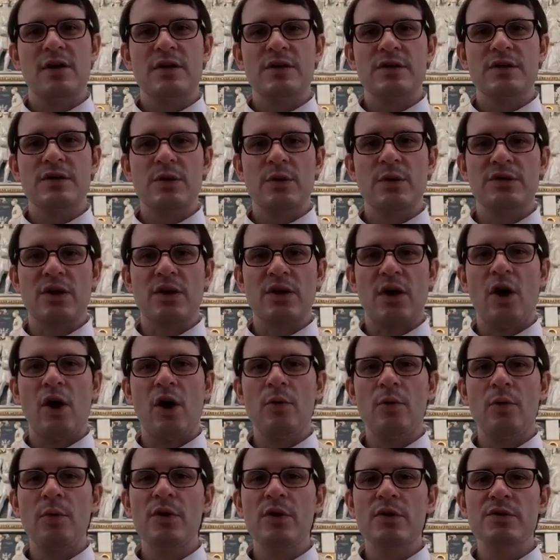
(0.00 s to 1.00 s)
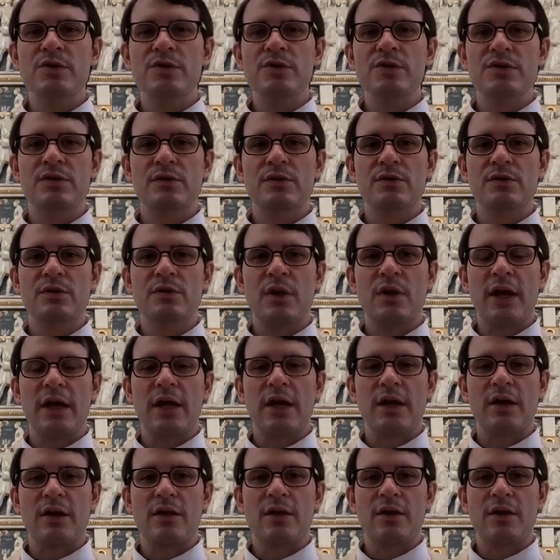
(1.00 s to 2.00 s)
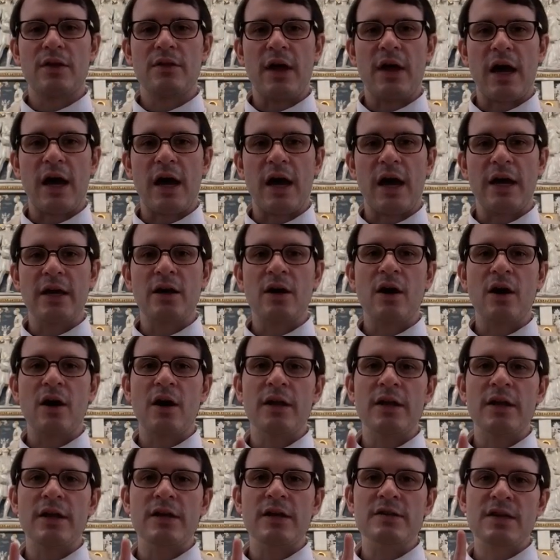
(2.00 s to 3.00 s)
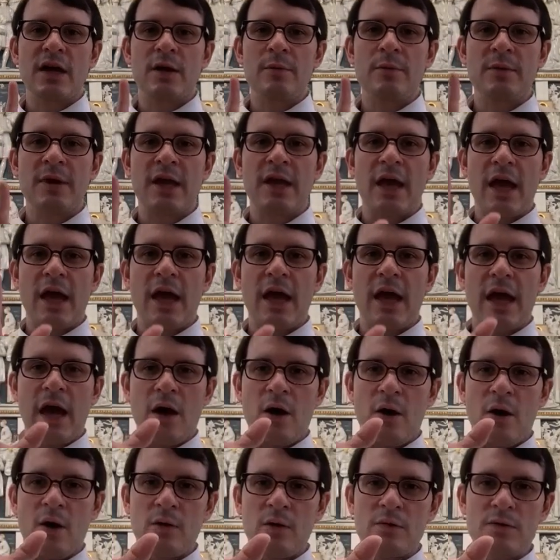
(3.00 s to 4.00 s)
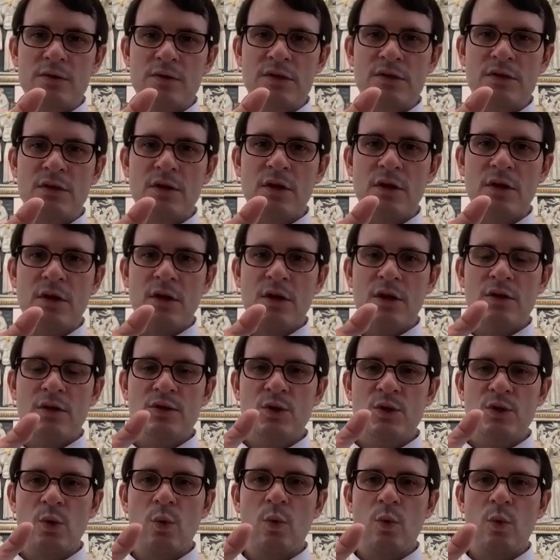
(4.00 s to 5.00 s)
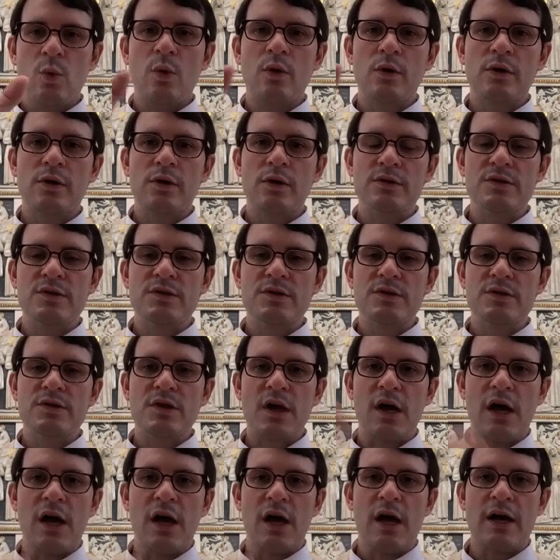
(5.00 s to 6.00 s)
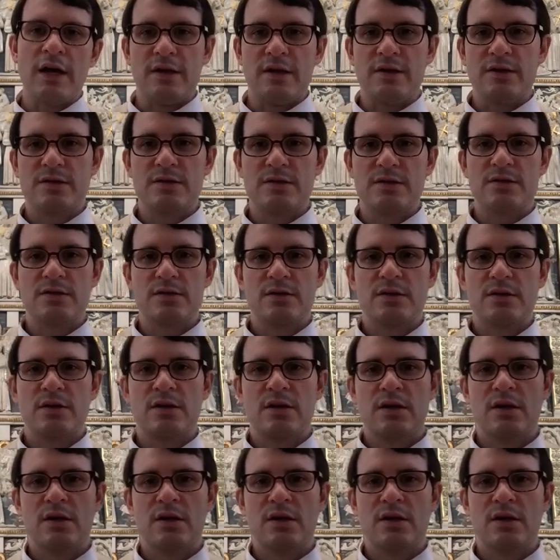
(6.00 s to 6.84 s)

So it's almost like the icon is coming out towards us.